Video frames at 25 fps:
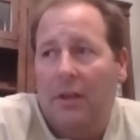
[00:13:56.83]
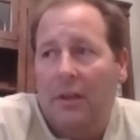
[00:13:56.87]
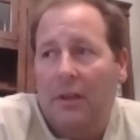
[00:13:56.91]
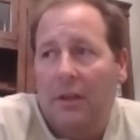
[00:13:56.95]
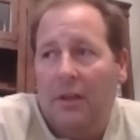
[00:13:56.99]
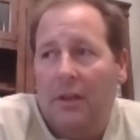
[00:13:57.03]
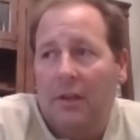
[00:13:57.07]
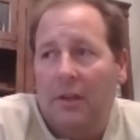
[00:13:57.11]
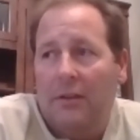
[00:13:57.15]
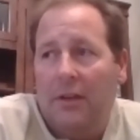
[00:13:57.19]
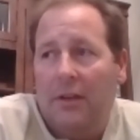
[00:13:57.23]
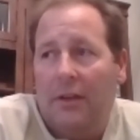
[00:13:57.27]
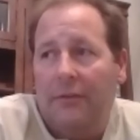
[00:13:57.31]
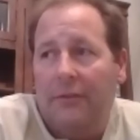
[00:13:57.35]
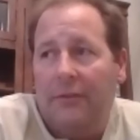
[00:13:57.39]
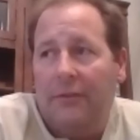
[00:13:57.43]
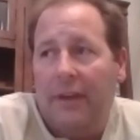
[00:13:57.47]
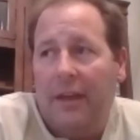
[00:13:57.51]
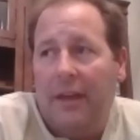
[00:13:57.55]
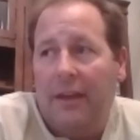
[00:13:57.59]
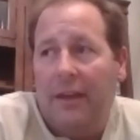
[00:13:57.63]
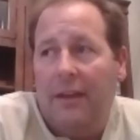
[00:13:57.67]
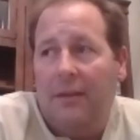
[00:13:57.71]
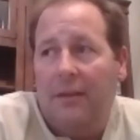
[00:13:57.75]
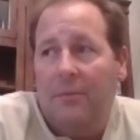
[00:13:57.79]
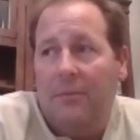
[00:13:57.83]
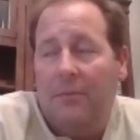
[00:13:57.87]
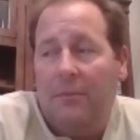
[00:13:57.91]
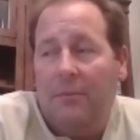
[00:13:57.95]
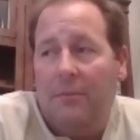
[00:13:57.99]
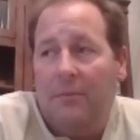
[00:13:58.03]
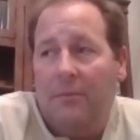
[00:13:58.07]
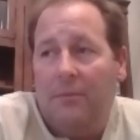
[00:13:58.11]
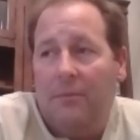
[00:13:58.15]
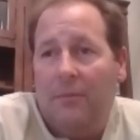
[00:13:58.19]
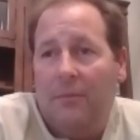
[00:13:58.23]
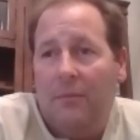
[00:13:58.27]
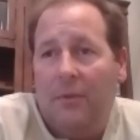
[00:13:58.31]
Tough game.
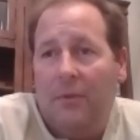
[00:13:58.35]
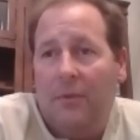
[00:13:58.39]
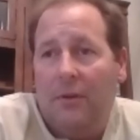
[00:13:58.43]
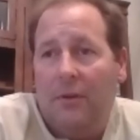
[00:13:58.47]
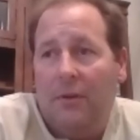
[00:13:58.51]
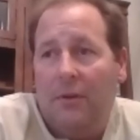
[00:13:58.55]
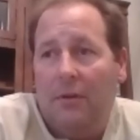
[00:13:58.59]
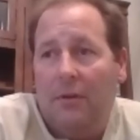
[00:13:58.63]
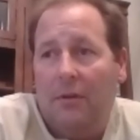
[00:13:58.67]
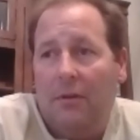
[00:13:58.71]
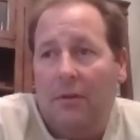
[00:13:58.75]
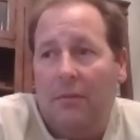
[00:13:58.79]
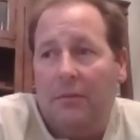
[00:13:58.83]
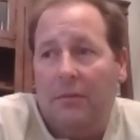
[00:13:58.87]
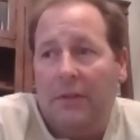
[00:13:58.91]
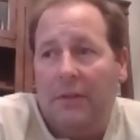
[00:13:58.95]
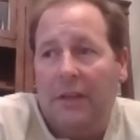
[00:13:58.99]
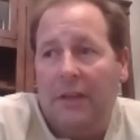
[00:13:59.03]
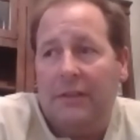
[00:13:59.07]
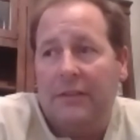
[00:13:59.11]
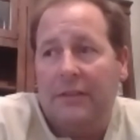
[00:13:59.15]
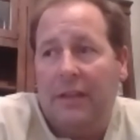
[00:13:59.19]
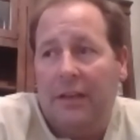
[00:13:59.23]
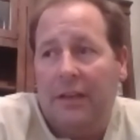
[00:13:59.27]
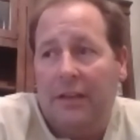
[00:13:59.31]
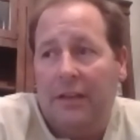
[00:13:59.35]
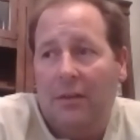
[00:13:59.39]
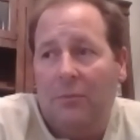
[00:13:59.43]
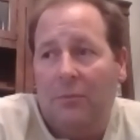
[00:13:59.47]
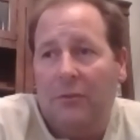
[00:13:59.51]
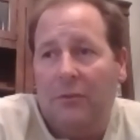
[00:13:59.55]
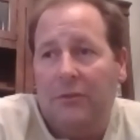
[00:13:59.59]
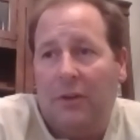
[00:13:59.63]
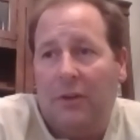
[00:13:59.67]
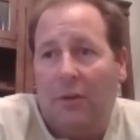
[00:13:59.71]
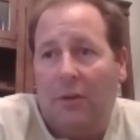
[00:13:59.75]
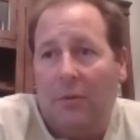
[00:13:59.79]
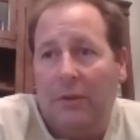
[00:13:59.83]
Texas A&M
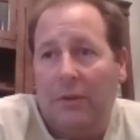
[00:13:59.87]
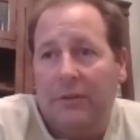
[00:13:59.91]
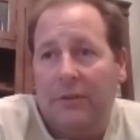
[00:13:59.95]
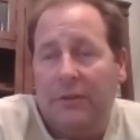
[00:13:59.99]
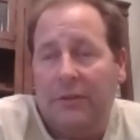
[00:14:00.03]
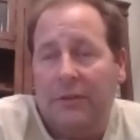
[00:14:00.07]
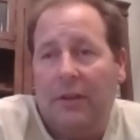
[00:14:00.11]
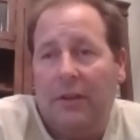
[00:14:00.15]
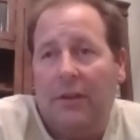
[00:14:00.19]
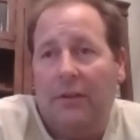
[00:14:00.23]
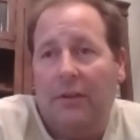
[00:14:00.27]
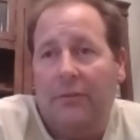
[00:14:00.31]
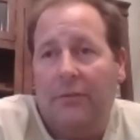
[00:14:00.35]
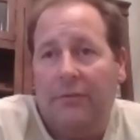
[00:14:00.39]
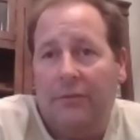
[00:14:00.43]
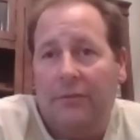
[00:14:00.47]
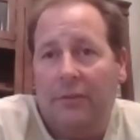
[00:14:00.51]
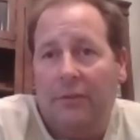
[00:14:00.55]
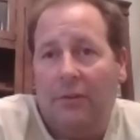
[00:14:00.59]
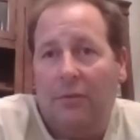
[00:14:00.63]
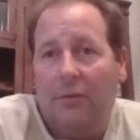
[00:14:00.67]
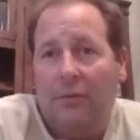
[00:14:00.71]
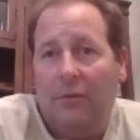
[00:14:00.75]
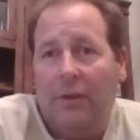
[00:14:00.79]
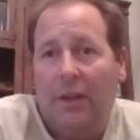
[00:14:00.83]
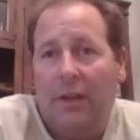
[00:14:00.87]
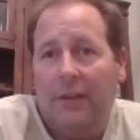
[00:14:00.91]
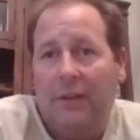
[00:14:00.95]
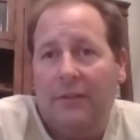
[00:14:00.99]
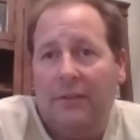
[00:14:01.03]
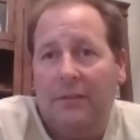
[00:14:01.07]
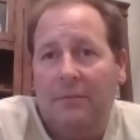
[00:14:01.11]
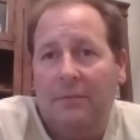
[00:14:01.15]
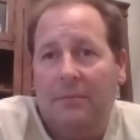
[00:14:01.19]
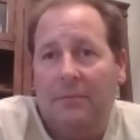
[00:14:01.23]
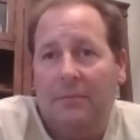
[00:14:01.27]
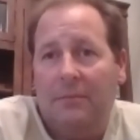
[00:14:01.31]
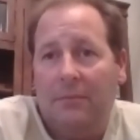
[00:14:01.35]
was always tough. There
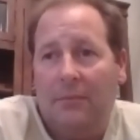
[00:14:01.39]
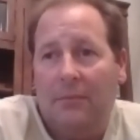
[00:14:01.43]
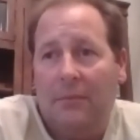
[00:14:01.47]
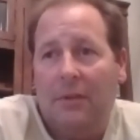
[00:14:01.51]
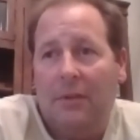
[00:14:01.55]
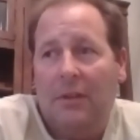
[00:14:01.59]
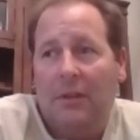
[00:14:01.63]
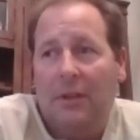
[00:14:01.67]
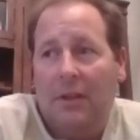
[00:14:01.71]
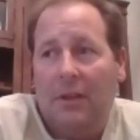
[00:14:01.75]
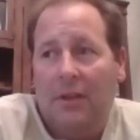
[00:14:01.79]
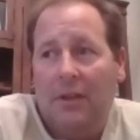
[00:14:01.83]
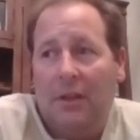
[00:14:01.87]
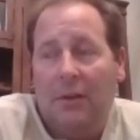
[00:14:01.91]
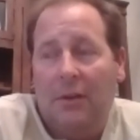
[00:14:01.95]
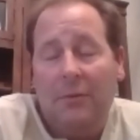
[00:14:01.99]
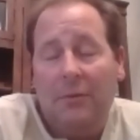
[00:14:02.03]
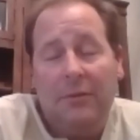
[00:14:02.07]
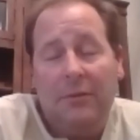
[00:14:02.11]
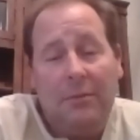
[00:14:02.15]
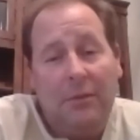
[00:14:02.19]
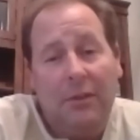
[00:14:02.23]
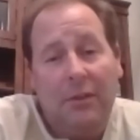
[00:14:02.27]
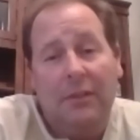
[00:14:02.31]
were some good